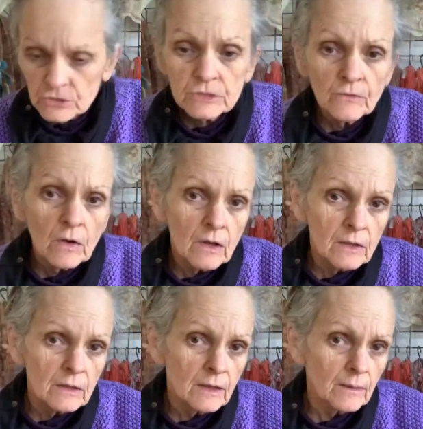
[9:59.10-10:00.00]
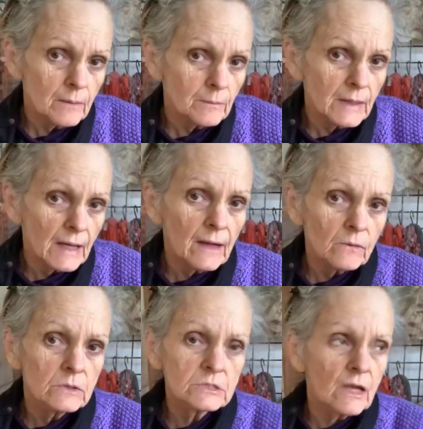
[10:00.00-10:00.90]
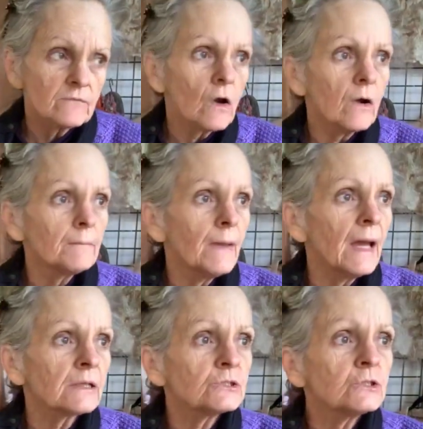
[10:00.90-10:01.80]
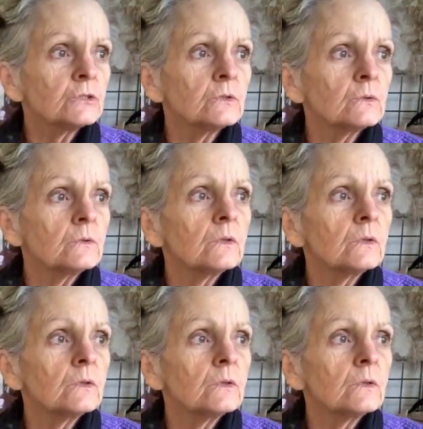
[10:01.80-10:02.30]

of all, my hours, I've gone back to